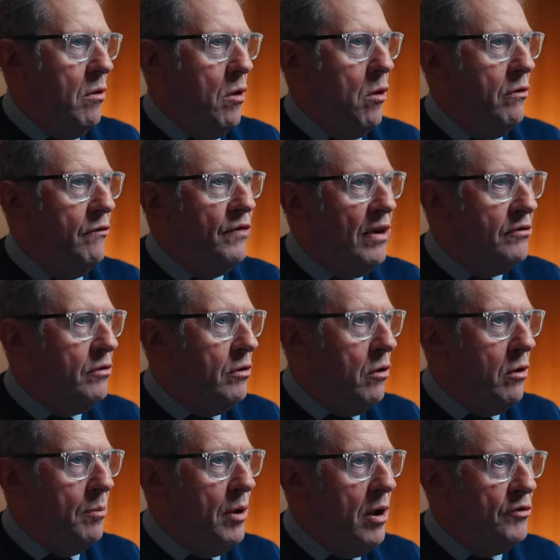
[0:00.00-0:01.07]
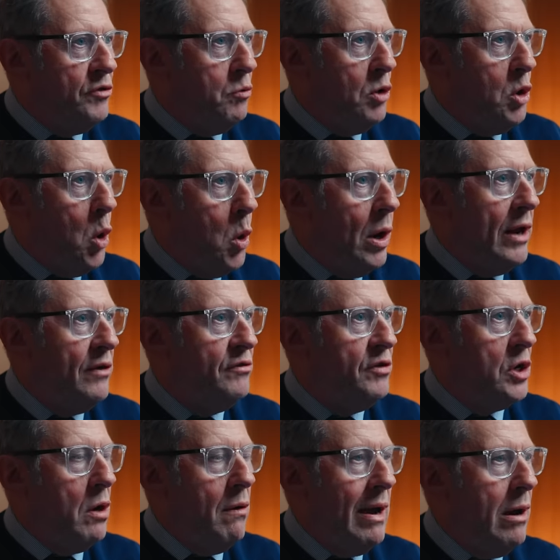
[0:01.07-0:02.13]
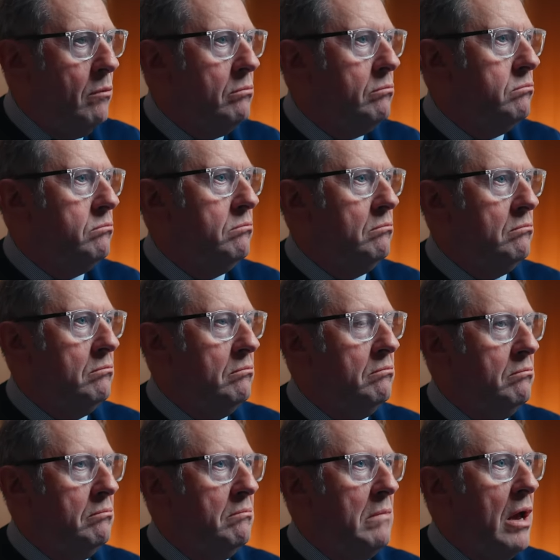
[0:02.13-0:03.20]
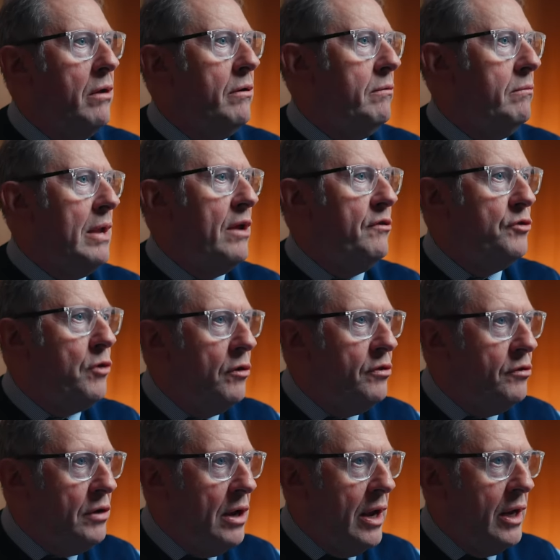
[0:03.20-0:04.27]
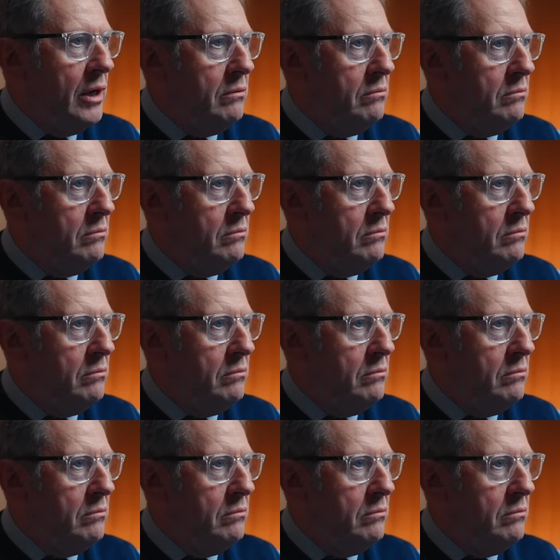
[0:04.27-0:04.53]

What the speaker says: or a pheasant or a partridge. We all like to go out and enjoy the day.